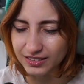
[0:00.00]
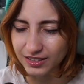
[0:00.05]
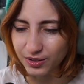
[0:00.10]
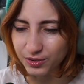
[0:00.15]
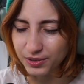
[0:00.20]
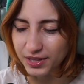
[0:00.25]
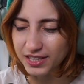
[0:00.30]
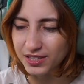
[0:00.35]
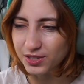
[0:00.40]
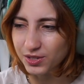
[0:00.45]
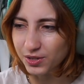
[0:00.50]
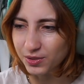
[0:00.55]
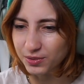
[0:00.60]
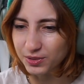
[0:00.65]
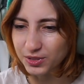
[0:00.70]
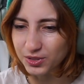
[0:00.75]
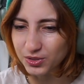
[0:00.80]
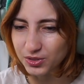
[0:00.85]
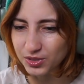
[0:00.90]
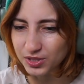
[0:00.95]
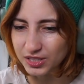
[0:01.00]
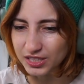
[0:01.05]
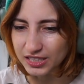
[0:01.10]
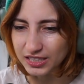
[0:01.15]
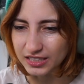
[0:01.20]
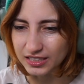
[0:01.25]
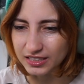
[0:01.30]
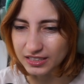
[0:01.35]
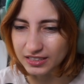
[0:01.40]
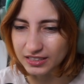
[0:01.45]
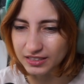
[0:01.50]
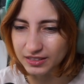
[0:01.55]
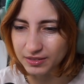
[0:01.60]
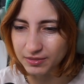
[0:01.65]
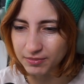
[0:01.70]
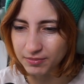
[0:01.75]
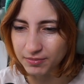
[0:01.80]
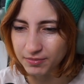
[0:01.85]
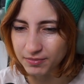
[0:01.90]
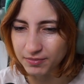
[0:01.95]
that's so interesting.
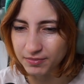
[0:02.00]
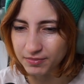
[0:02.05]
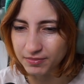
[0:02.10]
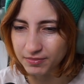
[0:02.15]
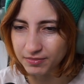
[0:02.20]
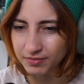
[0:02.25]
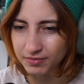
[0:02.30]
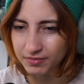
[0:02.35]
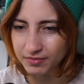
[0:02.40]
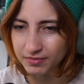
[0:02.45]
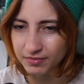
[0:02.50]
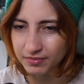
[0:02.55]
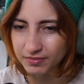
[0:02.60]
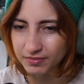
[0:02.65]
So